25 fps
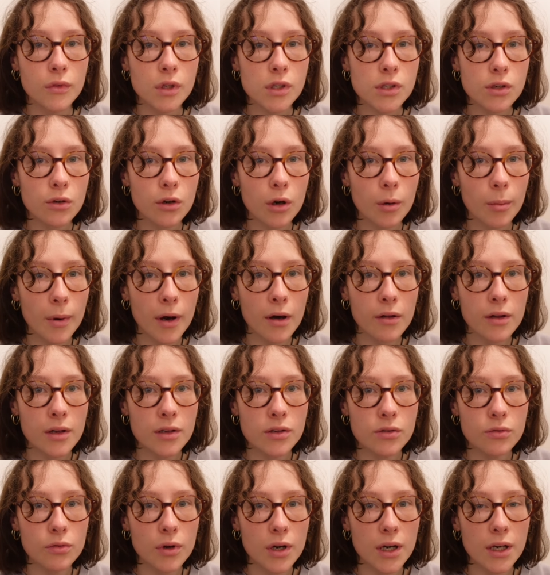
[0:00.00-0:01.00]
Sorry about
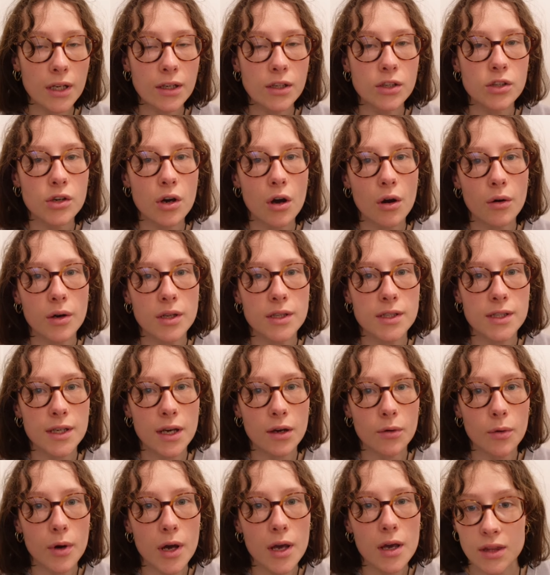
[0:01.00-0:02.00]
this really jarring
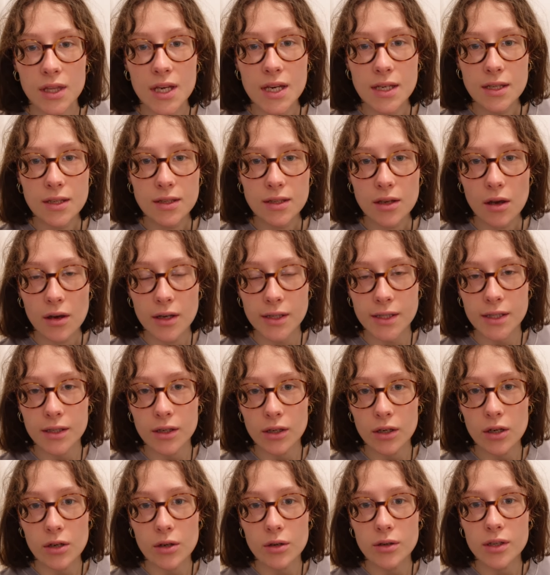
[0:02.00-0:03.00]
segue. These sites
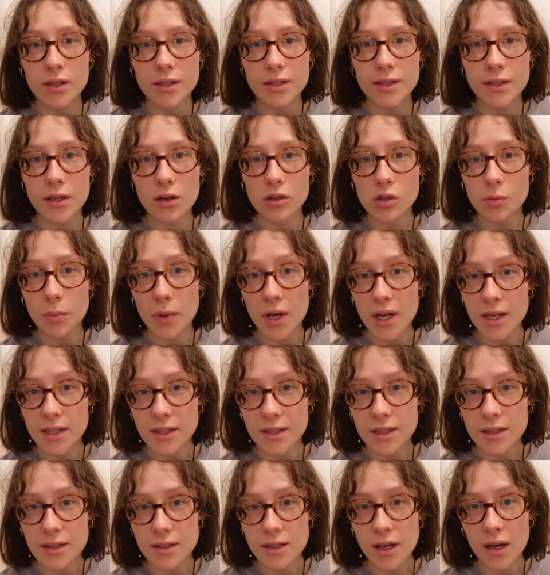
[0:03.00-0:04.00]
include such
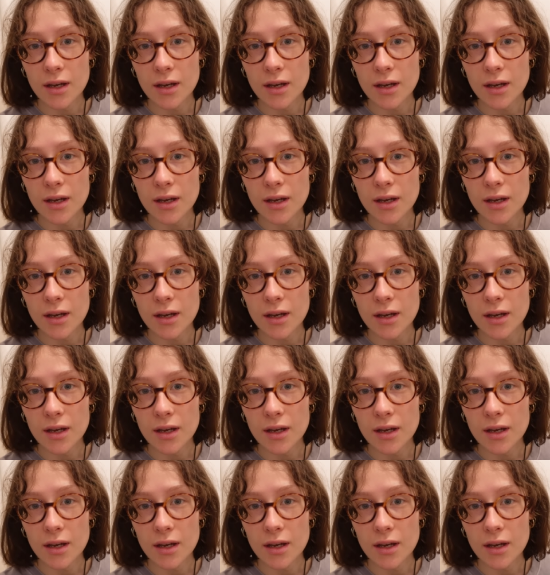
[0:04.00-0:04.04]
places